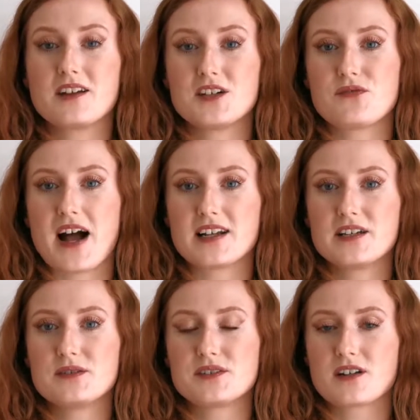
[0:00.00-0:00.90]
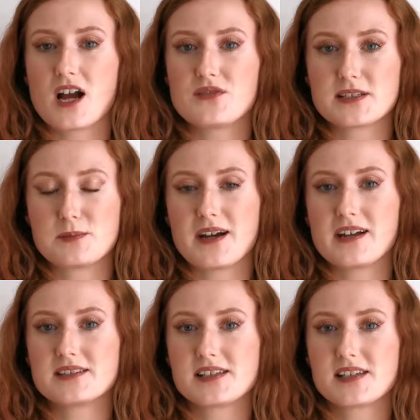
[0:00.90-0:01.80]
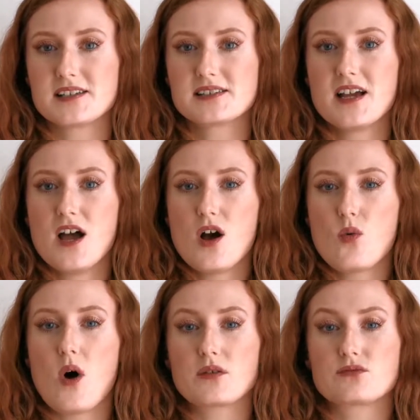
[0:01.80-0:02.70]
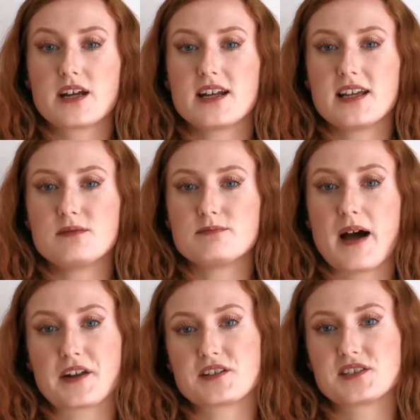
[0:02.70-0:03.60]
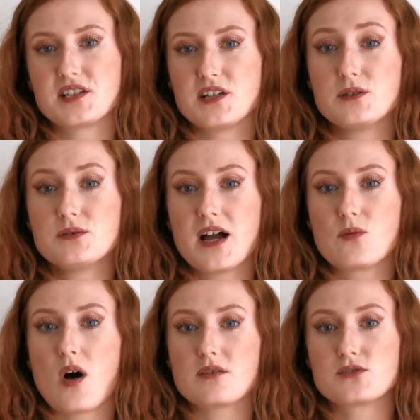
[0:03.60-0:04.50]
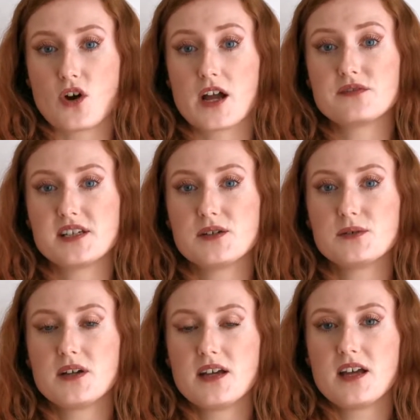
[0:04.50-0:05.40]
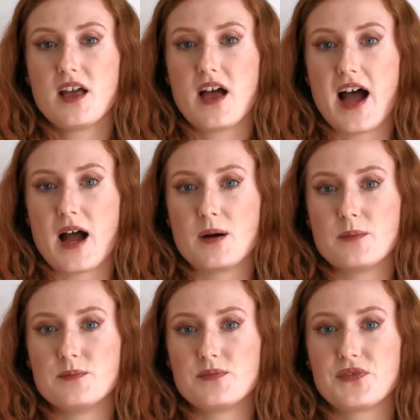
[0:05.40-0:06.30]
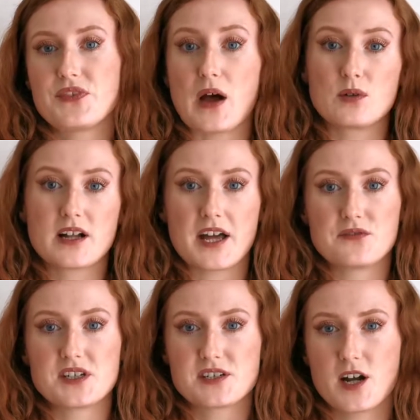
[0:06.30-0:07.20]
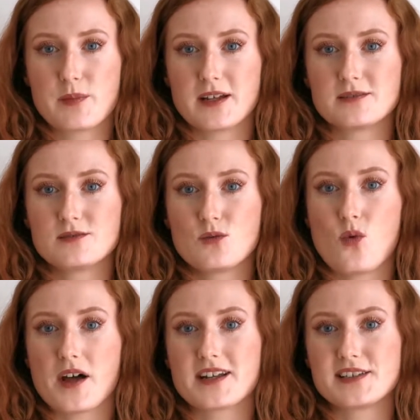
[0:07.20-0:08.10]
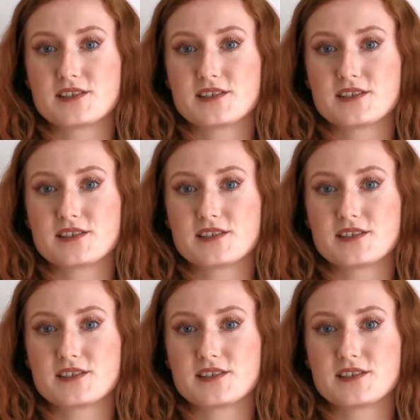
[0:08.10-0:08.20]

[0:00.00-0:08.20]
on your values, your life experiences, what really matters to you and what drives you, um, that will kind of determine what is